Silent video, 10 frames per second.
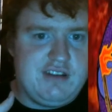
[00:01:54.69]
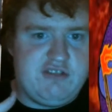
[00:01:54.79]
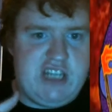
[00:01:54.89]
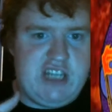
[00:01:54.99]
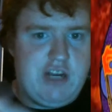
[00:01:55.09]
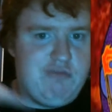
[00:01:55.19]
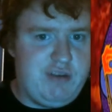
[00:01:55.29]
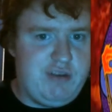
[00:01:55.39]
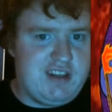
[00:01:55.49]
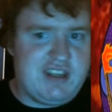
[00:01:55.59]
chair
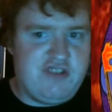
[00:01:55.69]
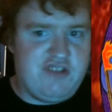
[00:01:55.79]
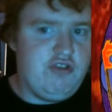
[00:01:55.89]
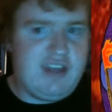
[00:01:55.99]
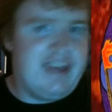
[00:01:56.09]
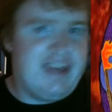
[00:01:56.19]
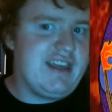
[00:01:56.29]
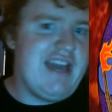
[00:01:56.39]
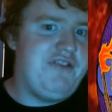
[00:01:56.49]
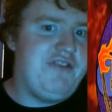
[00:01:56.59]
with Julie and
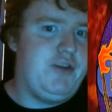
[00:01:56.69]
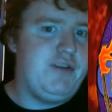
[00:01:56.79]
Gavin,